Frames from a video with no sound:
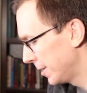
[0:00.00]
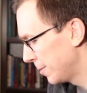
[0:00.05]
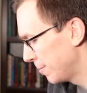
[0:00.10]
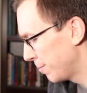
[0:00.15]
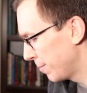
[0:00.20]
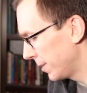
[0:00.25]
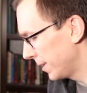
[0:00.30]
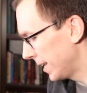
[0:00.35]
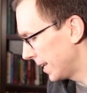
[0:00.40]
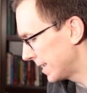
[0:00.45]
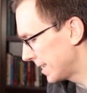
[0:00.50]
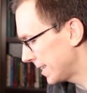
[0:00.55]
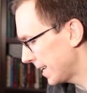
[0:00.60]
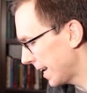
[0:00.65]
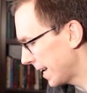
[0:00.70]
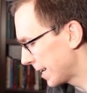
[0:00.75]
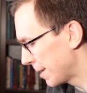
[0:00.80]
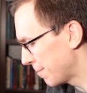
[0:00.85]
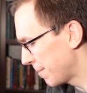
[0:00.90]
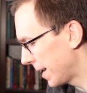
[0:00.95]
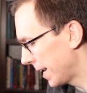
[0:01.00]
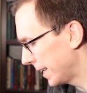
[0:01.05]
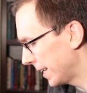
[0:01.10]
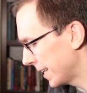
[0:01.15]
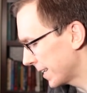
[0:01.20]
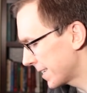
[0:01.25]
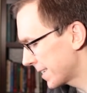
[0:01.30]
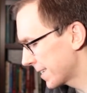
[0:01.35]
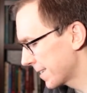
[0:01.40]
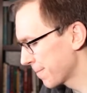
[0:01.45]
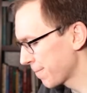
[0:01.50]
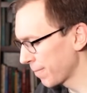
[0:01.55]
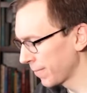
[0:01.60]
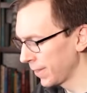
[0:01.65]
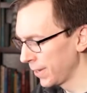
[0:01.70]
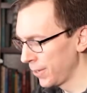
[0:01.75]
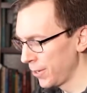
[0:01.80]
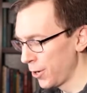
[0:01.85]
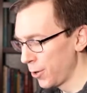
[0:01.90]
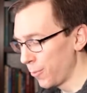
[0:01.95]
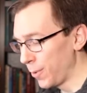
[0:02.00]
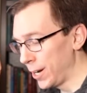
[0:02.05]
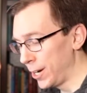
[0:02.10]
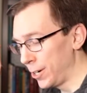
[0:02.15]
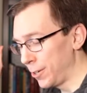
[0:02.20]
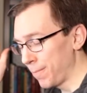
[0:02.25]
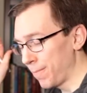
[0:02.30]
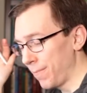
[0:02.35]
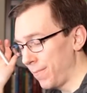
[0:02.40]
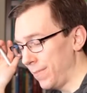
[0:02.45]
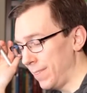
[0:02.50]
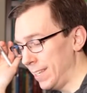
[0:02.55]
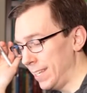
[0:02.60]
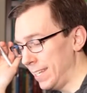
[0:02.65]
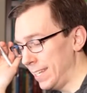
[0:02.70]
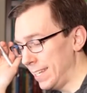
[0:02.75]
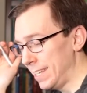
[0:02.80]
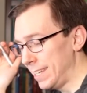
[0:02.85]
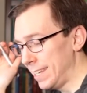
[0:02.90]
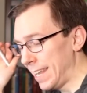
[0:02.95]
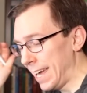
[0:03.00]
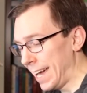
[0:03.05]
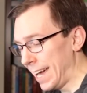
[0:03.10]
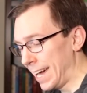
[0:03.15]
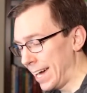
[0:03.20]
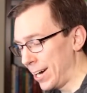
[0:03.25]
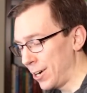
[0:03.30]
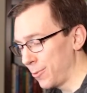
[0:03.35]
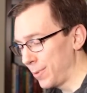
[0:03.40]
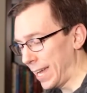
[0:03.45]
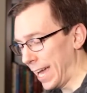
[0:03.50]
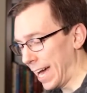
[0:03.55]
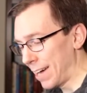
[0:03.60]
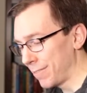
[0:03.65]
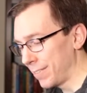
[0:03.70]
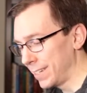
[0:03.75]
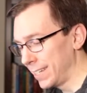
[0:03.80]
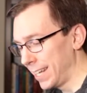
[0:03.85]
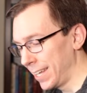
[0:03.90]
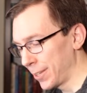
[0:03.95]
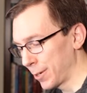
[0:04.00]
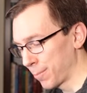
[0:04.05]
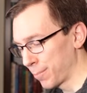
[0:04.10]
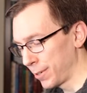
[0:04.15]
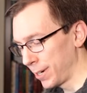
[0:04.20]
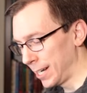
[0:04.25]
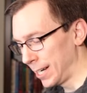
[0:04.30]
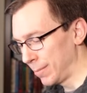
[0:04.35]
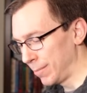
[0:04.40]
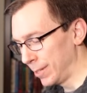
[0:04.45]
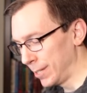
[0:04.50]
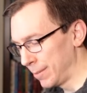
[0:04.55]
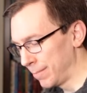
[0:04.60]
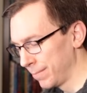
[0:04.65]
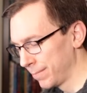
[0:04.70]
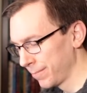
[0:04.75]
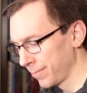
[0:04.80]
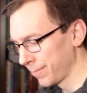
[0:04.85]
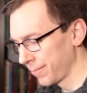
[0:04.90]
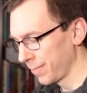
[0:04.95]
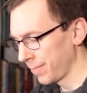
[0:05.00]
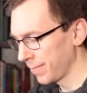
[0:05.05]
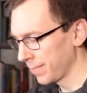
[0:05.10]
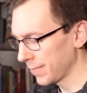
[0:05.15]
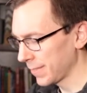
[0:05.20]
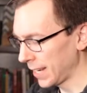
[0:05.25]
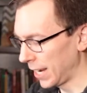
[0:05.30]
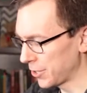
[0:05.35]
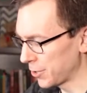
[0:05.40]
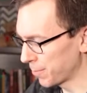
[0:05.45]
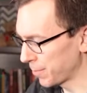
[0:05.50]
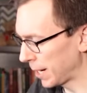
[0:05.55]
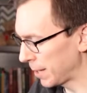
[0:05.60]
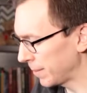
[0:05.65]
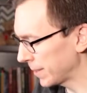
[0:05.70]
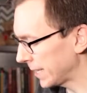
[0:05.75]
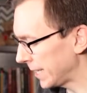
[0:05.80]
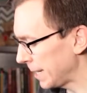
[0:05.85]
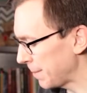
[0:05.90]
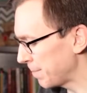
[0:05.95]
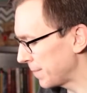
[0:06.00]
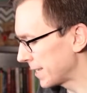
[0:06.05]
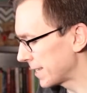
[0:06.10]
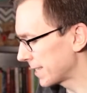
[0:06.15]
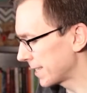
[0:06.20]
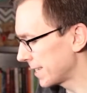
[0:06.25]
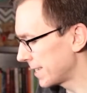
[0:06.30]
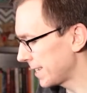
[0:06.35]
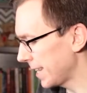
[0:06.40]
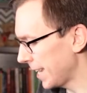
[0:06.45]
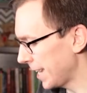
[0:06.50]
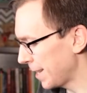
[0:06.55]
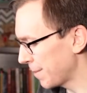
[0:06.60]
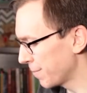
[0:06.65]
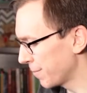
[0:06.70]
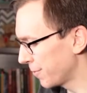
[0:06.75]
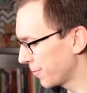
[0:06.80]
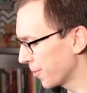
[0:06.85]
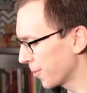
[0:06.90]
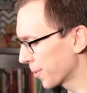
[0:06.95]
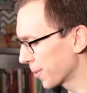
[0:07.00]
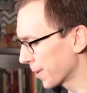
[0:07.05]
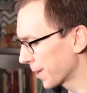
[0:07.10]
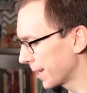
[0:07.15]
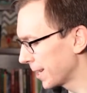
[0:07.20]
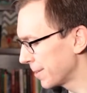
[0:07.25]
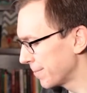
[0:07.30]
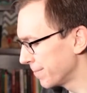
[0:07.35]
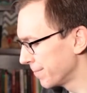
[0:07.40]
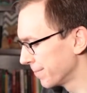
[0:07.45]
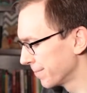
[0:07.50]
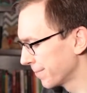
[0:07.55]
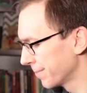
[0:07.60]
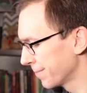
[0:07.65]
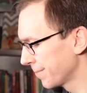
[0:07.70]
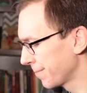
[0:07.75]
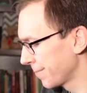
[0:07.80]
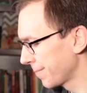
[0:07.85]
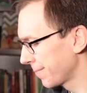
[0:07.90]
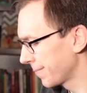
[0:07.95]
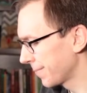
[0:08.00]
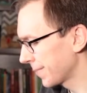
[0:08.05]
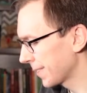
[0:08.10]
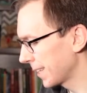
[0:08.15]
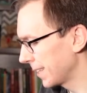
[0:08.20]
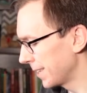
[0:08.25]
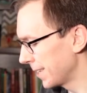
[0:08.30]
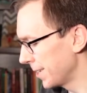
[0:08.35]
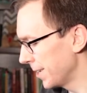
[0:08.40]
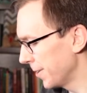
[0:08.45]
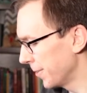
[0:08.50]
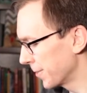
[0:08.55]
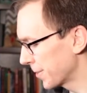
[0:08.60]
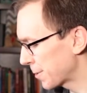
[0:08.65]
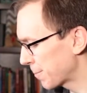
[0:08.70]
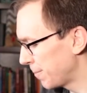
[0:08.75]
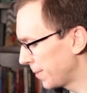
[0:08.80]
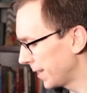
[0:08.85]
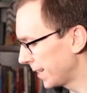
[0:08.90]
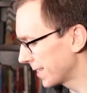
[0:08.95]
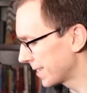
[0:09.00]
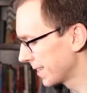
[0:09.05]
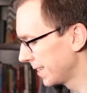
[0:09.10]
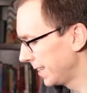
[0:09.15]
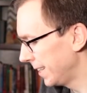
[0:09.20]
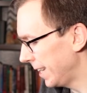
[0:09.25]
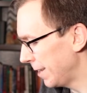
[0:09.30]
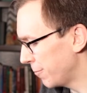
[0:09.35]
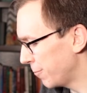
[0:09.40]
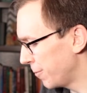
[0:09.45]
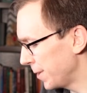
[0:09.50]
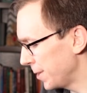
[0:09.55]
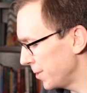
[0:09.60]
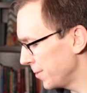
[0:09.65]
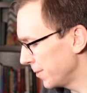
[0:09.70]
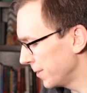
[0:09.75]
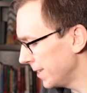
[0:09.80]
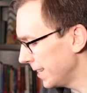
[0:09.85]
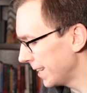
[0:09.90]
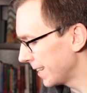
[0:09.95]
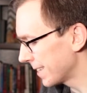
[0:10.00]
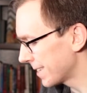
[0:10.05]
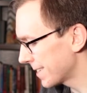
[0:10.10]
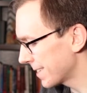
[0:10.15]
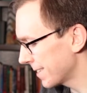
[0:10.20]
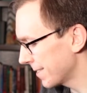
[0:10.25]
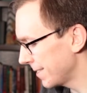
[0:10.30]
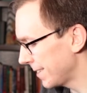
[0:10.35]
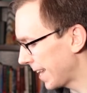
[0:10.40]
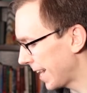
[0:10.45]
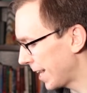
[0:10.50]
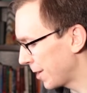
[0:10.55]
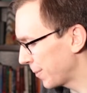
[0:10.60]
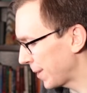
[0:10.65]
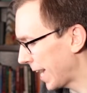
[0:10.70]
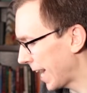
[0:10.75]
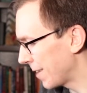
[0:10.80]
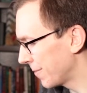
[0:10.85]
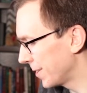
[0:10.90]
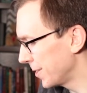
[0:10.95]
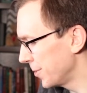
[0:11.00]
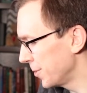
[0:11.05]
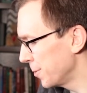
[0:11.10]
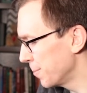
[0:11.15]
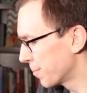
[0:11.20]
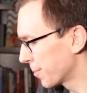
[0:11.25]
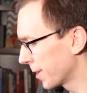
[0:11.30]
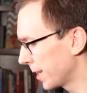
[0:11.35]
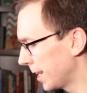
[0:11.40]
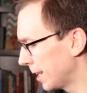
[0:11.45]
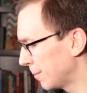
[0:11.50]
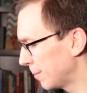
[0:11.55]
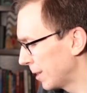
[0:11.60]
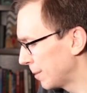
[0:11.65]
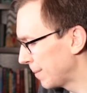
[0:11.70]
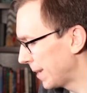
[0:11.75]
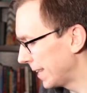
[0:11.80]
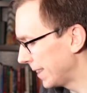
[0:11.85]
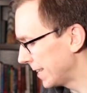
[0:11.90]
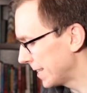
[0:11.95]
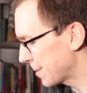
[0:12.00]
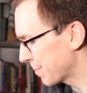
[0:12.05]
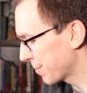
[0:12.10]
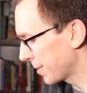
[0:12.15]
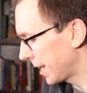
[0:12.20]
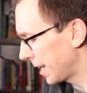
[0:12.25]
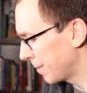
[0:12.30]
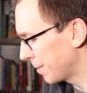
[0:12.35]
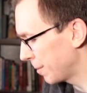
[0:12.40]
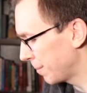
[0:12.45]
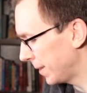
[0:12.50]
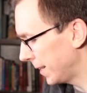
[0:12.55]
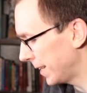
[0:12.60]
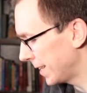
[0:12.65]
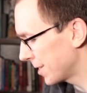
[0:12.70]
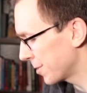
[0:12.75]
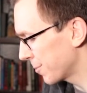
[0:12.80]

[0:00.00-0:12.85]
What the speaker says: plus and a minus. Well, now we have another problem. I should probably keep this the same for the note, but if we do this, now we have a new problem. And this problem is